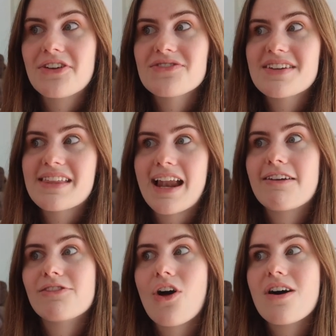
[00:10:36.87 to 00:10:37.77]
you'll see that
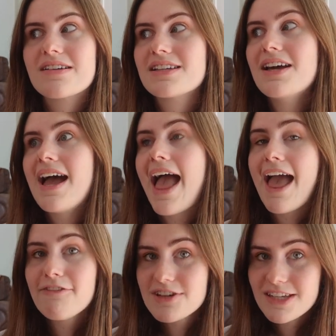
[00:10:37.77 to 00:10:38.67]
I vlogged
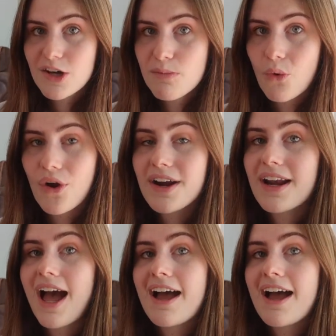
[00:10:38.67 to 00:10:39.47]
every single port.